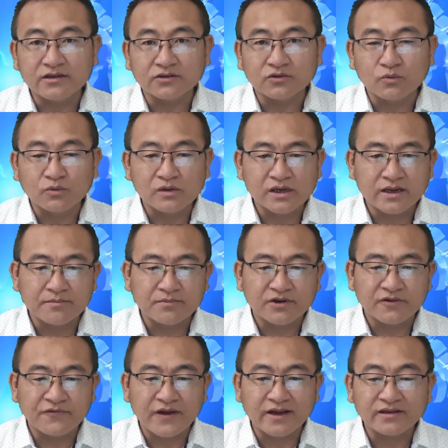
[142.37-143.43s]
the total number
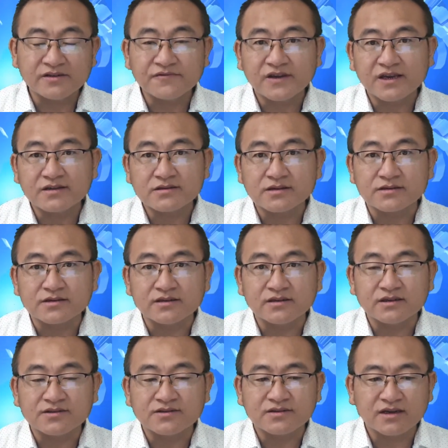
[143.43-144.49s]
of active cases in
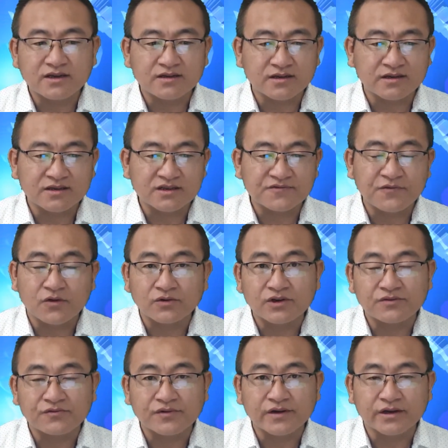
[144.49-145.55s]
the state is
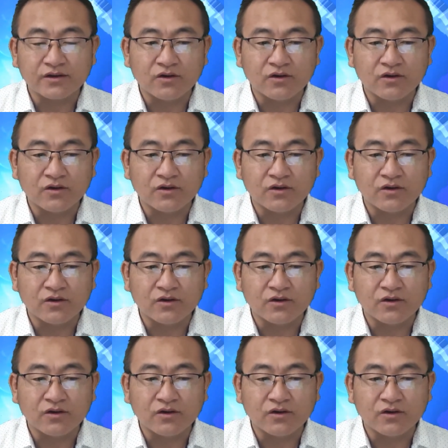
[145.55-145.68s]
43.